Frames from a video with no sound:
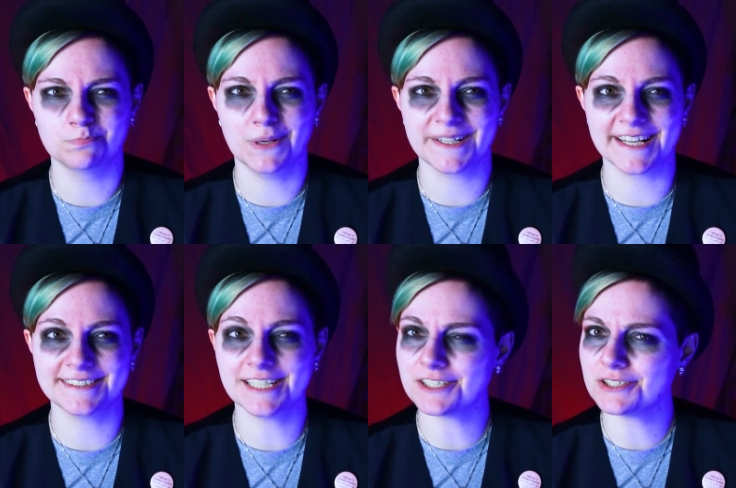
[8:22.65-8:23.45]
But
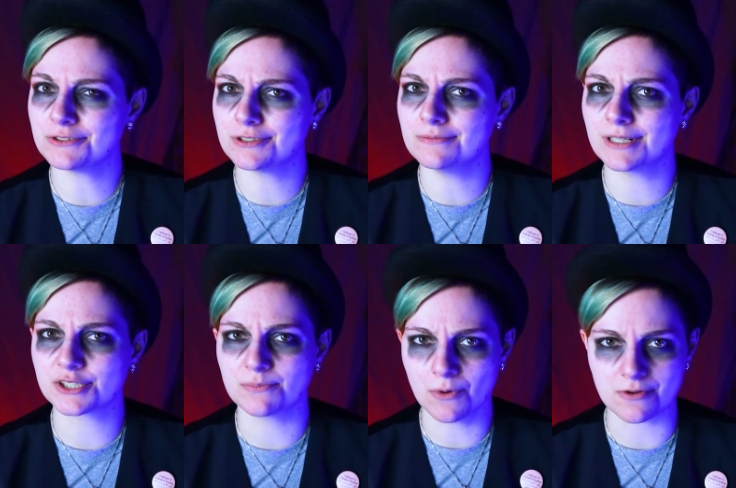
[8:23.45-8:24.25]
it doesn't do
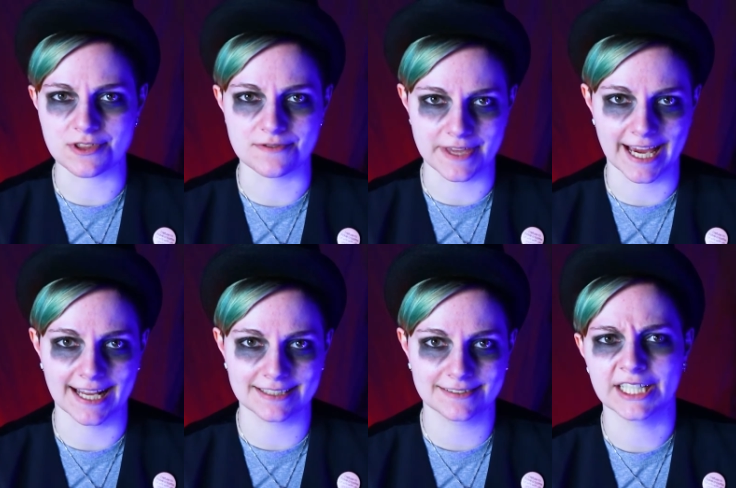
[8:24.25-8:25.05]
much more than
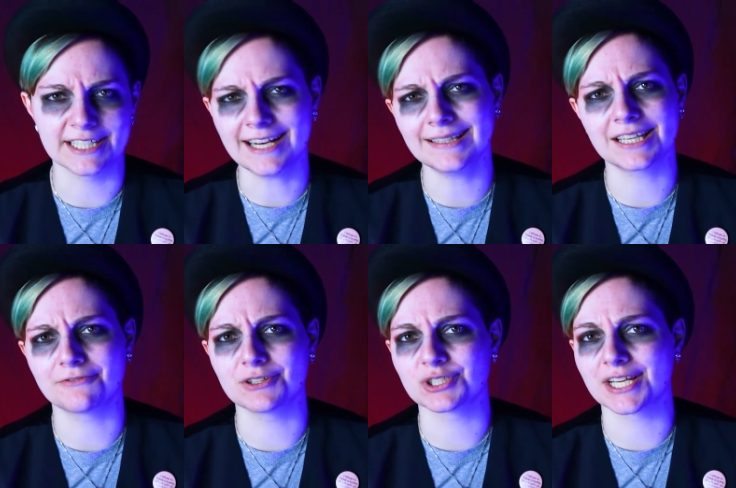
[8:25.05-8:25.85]
that. It oddly
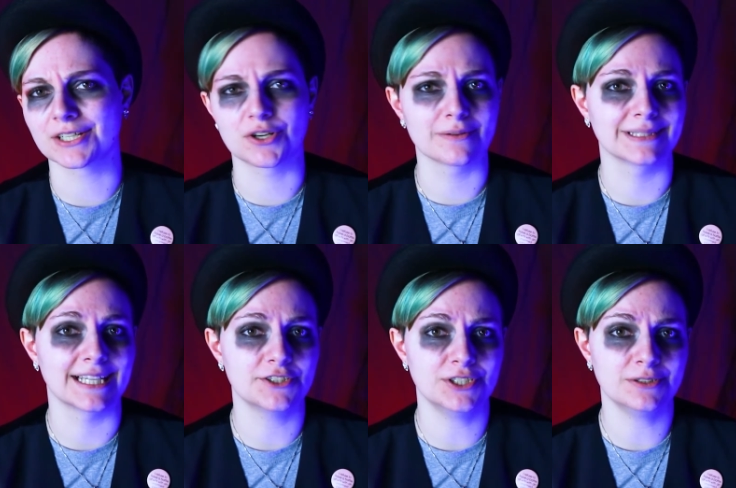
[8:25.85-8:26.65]
feels like an urban
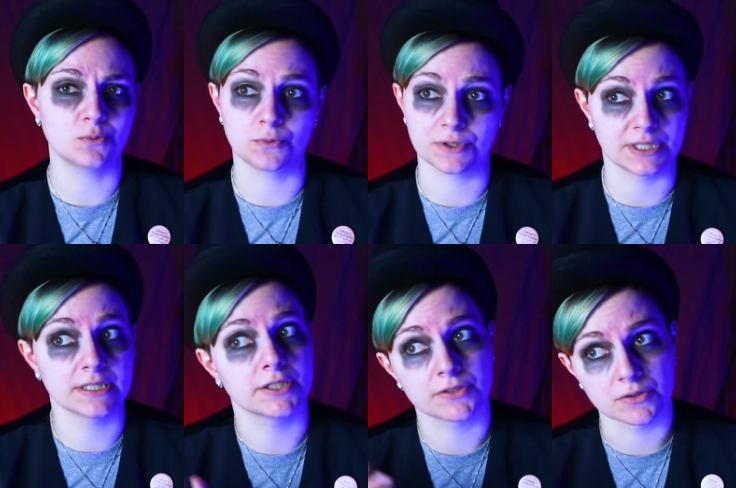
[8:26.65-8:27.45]
legend
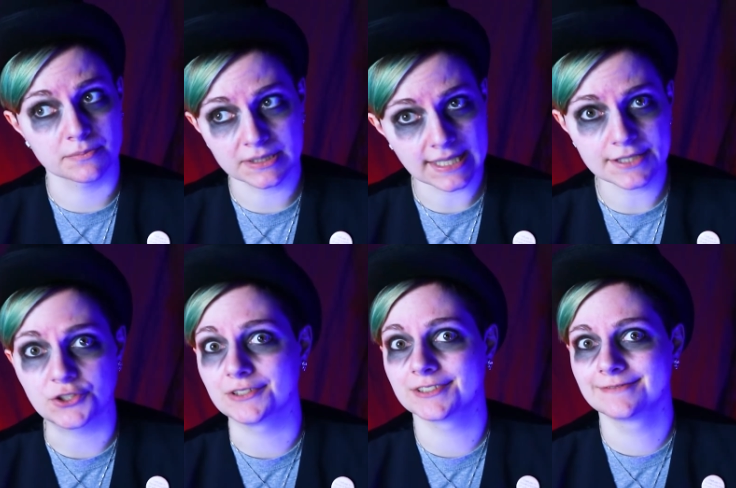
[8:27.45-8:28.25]
within an urban legend
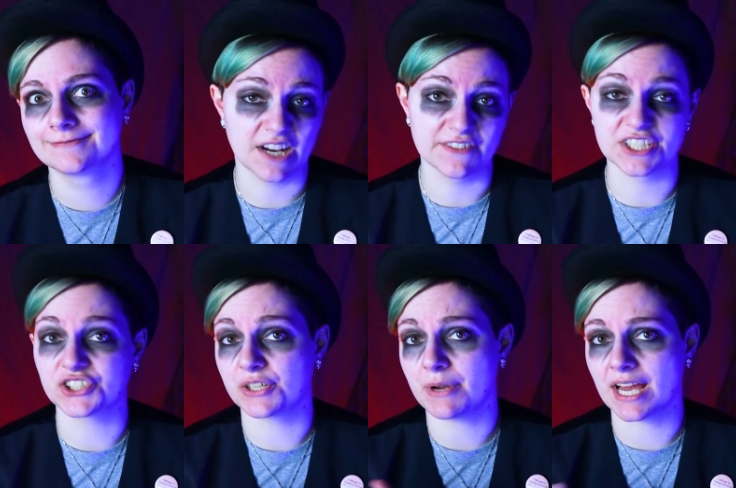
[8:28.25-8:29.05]
legend.
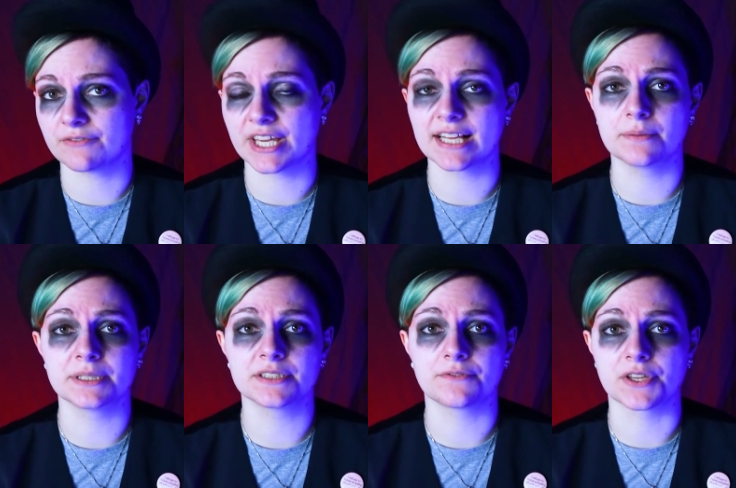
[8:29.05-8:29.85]
Obviously, we have the
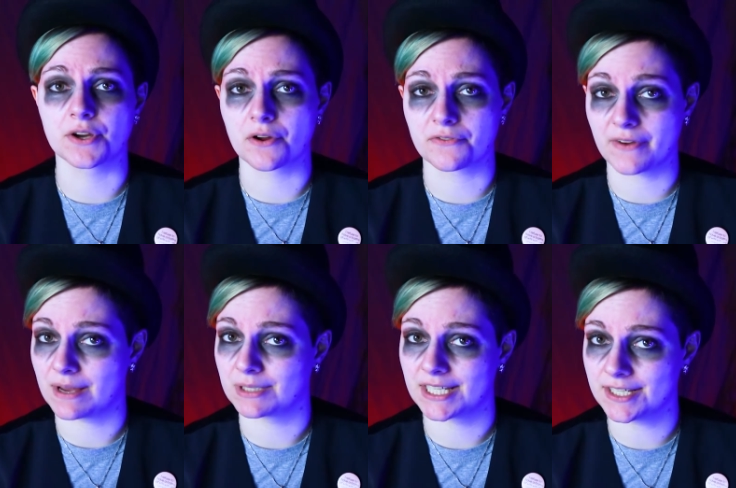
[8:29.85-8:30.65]
element of the Garth
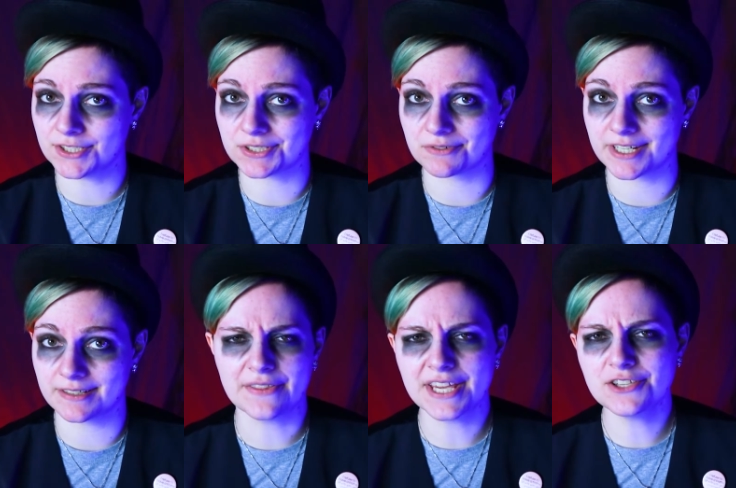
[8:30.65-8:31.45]
family history.
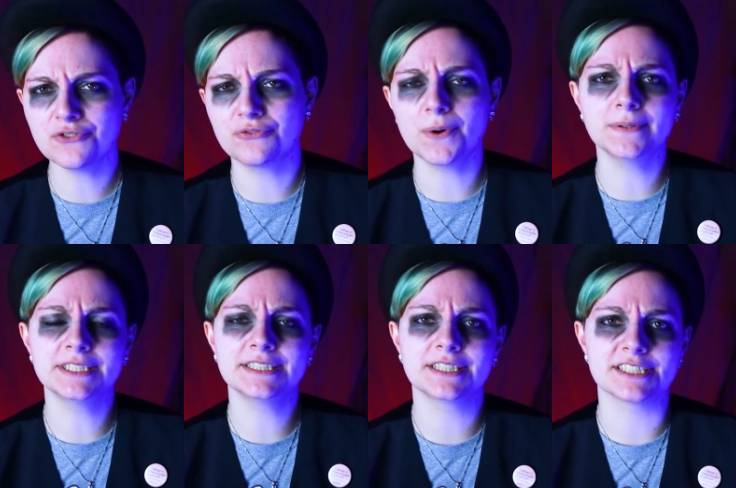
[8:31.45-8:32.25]
And then you fold
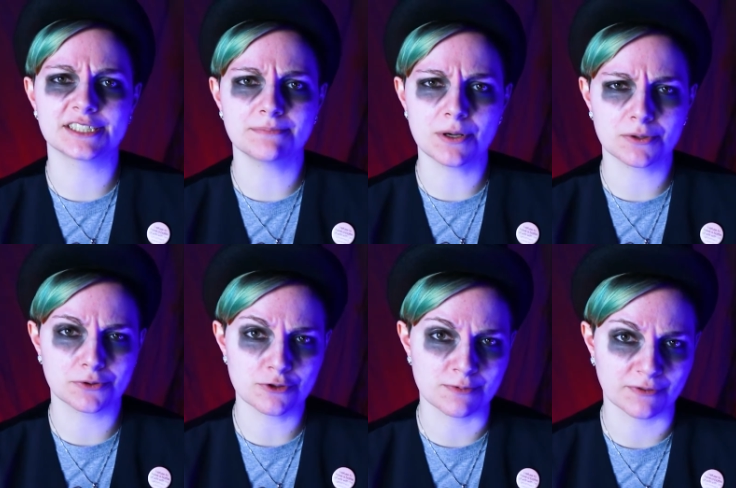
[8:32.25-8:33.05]
in a small
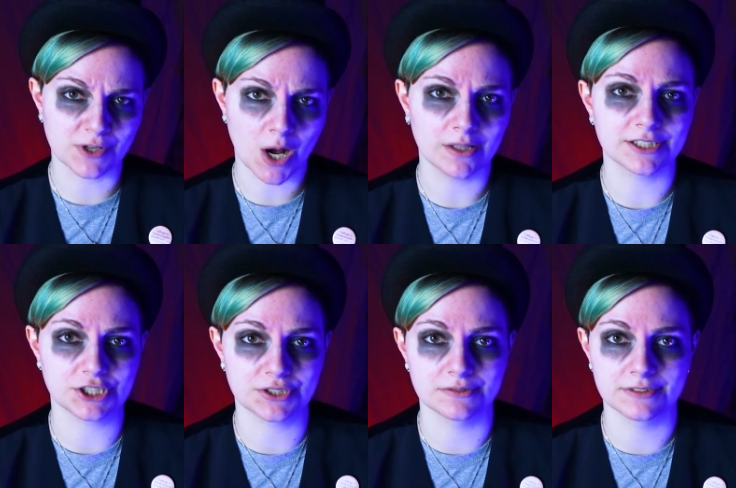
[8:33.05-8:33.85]
group of college
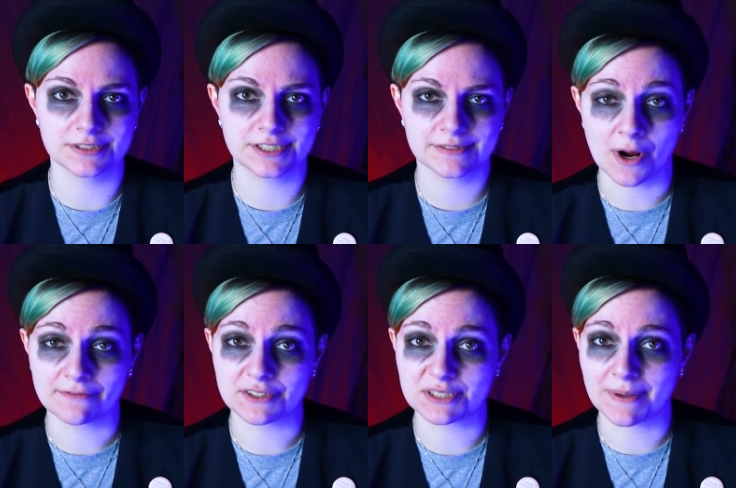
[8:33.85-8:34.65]
students who
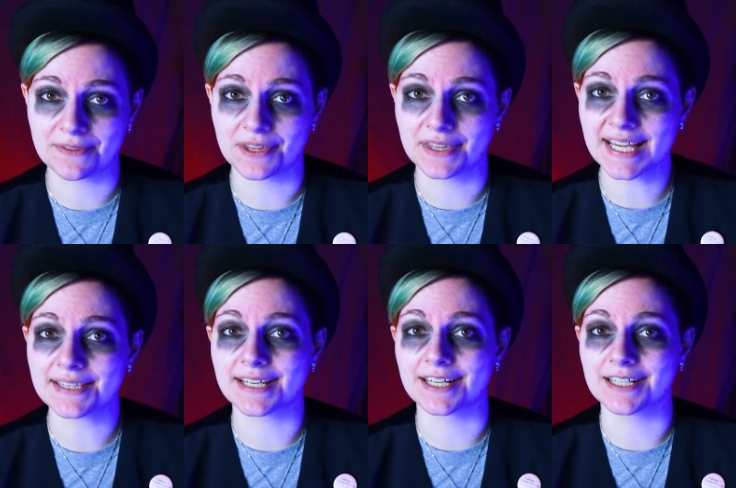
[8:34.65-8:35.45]
have to spend the
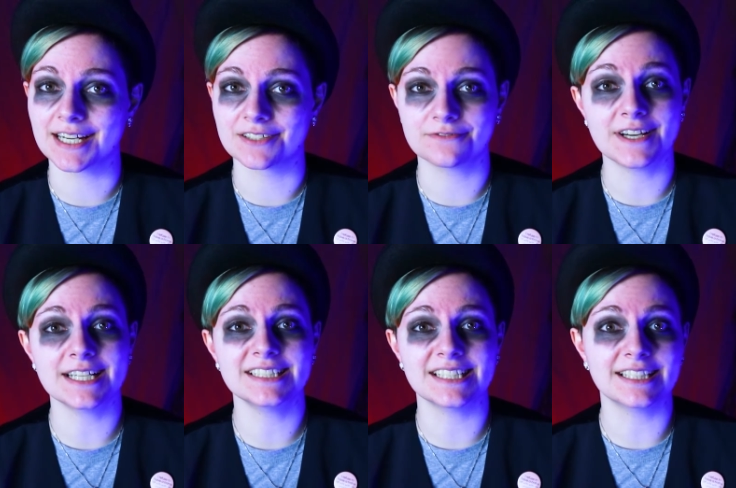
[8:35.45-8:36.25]
night there and
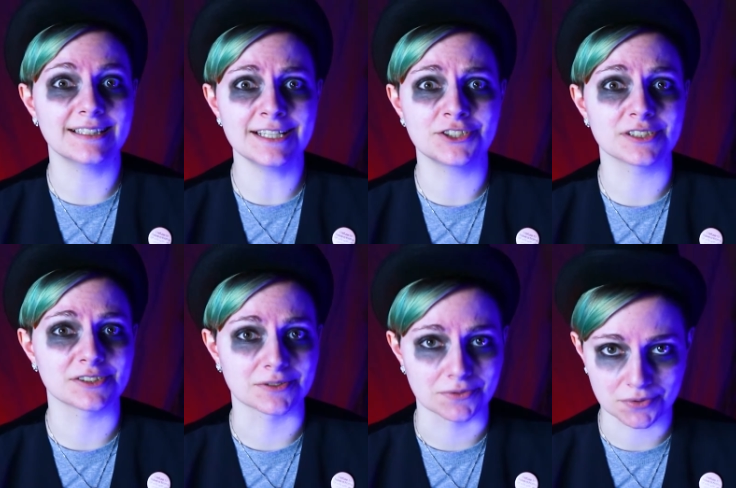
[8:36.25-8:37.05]
find that the
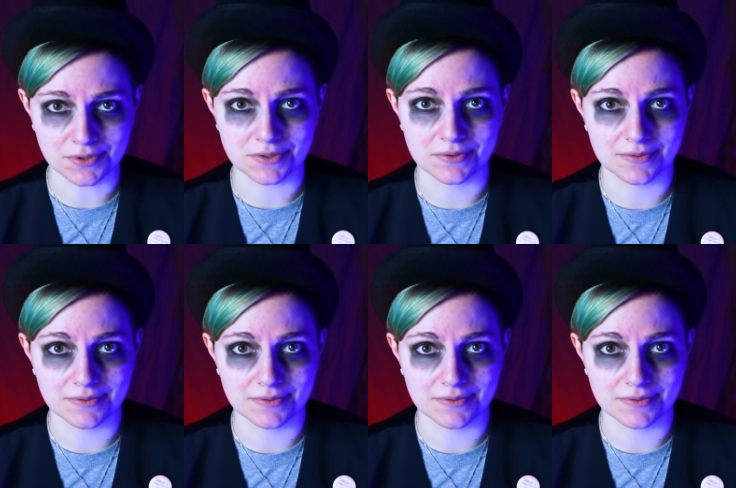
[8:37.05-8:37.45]
legends are true.